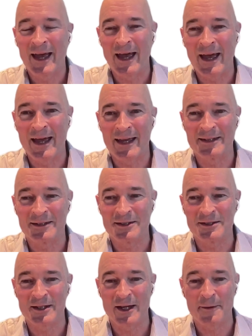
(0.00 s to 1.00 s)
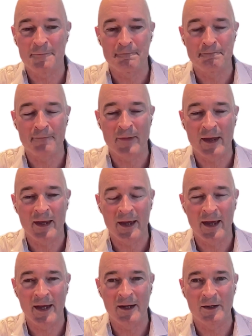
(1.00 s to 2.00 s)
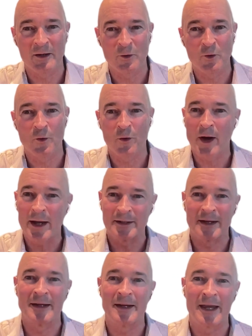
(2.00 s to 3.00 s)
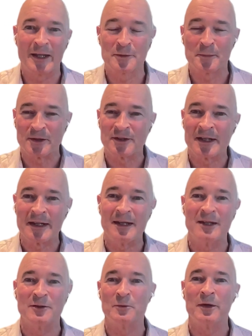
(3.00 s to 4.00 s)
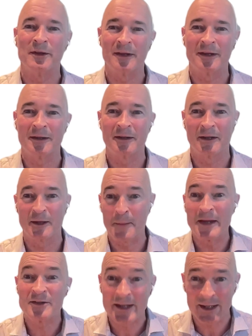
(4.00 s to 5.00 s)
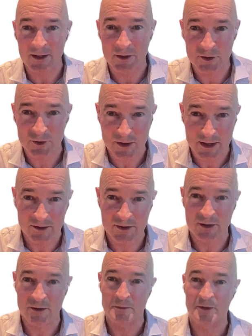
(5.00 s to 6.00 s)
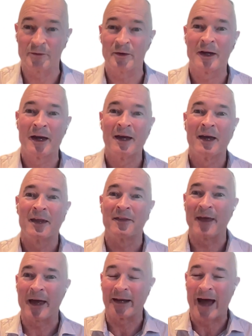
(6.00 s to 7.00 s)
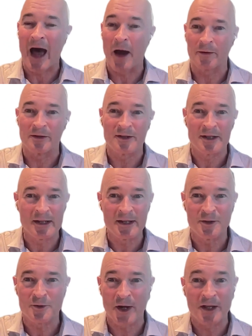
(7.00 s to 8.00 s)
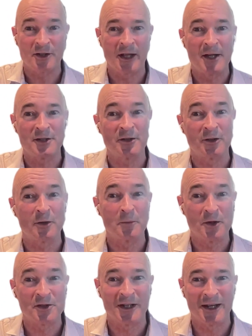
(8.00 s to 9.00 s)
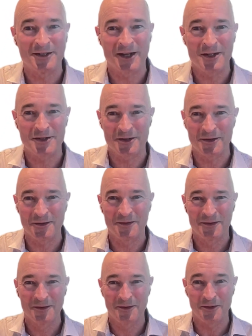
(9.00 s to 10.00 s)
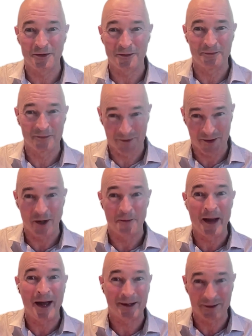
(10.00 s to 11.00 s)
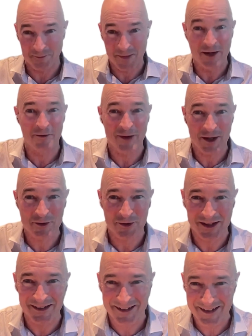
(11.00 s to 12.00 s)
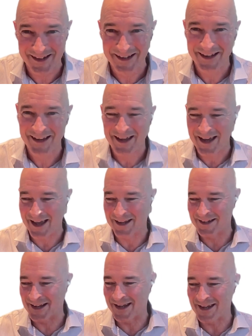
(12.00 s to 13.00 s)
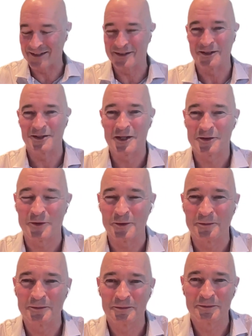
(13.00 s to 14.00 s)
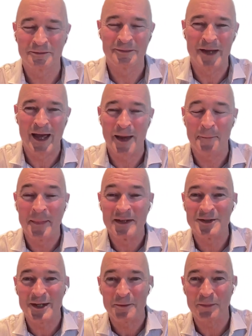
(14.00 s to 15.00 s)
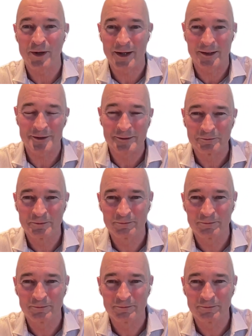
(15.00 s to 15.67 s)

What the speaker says: and great expertise within the medtech industry in terms of that R&D, translation, commercialization through to go-to-market manufacturing and successful medtech product,